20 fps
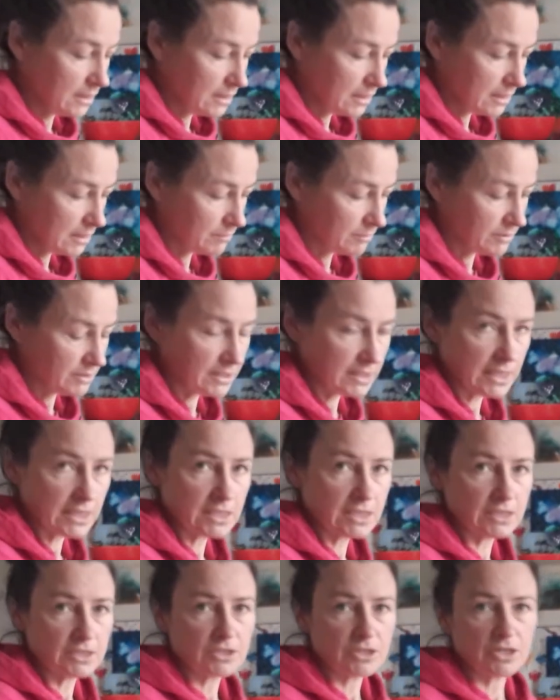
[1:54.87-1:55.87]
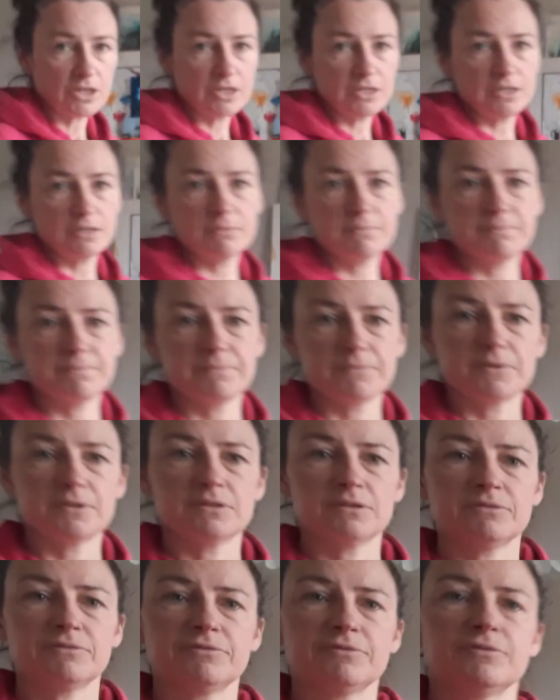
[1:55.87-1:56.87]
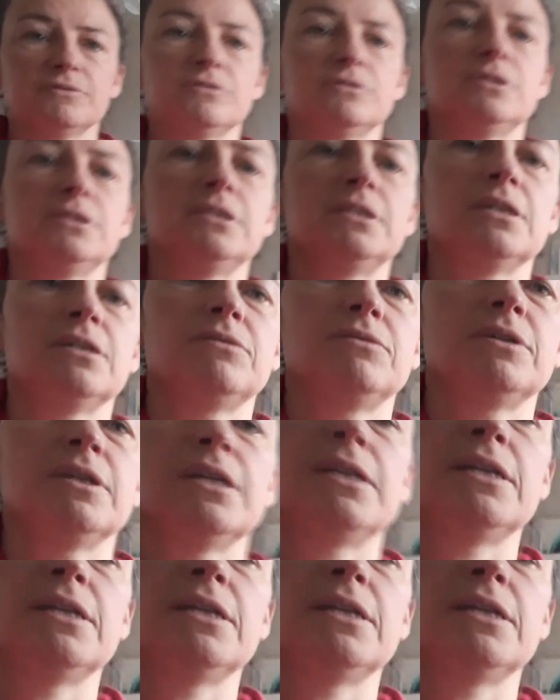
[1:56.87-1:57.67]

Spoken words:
I'm going to actually turn the phone down a